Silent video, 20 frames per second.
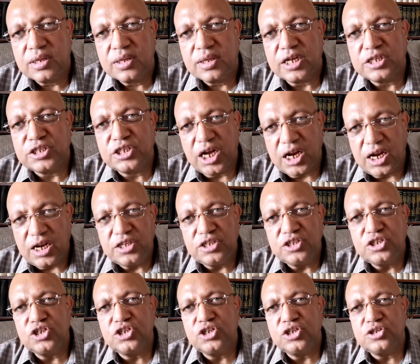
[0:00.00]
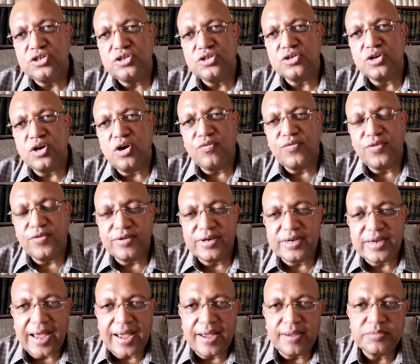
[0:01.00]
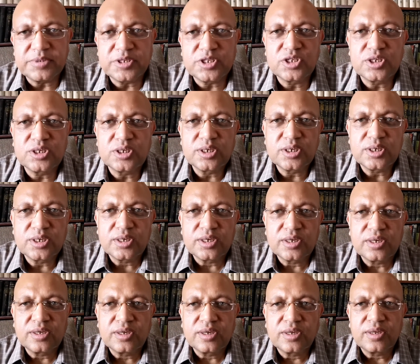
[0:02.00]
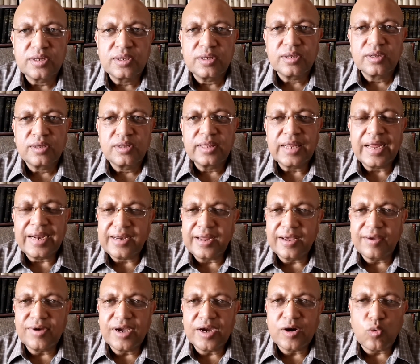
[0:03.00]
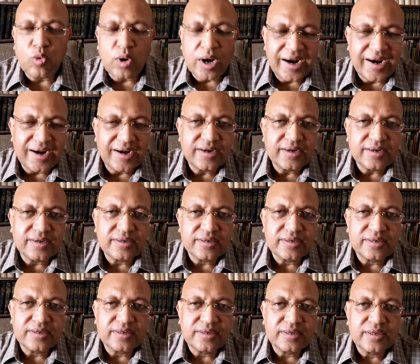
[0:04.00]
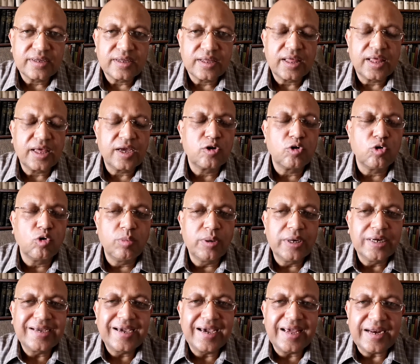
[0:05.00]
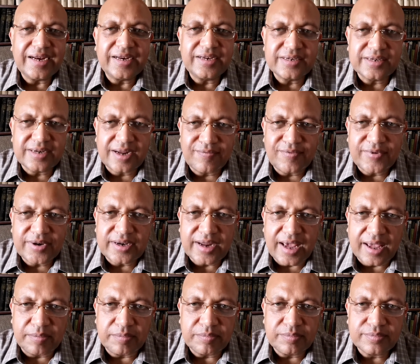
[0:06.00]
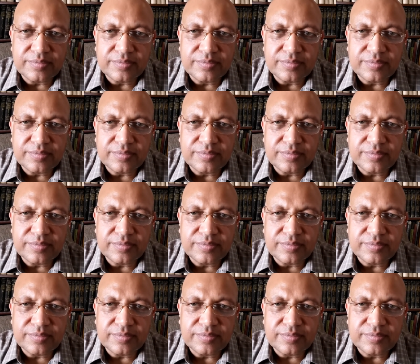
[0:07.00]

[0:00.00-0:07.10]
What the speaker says: the challenges of our times that have acquired a global character every time.